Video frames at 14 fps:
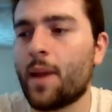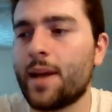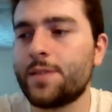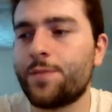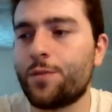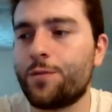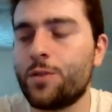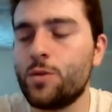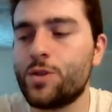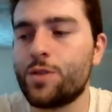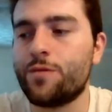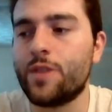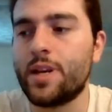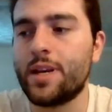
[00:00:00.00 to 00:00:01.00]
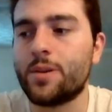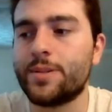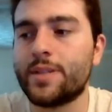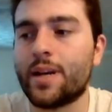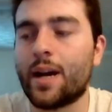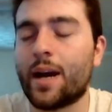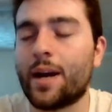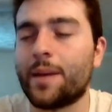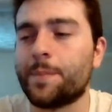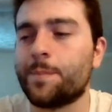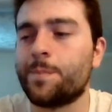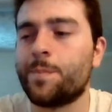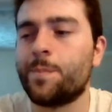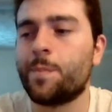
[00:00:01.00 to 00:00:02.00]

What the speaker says: for future videos, I'm